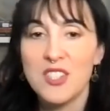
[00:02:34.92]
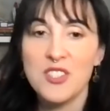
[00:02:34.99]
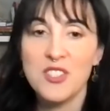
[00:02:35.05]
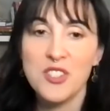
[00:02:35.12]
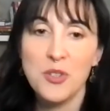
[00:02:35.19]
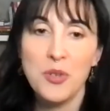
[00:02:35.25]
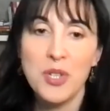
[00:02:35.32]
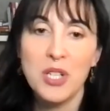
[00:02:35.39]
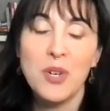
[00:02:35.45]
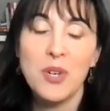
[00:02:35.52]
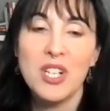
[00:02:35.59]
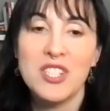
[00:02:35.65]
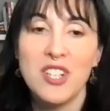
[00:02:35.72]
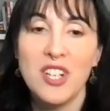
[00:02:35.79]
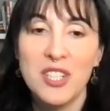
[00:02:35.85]
So what I
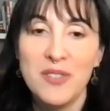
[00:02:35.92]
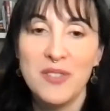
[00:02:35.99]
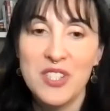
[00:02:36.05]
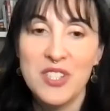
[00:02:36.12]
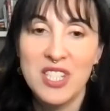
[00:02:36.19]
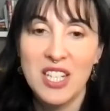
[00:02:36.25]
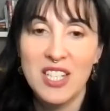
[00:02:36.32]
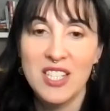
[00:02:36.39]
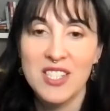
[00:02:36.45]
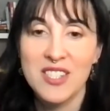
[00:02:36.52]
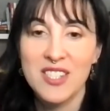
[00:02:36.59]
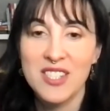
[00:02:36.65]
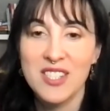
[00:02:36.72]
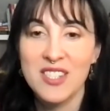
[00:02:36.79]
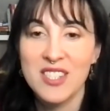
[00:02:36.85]
want to talk about tonight is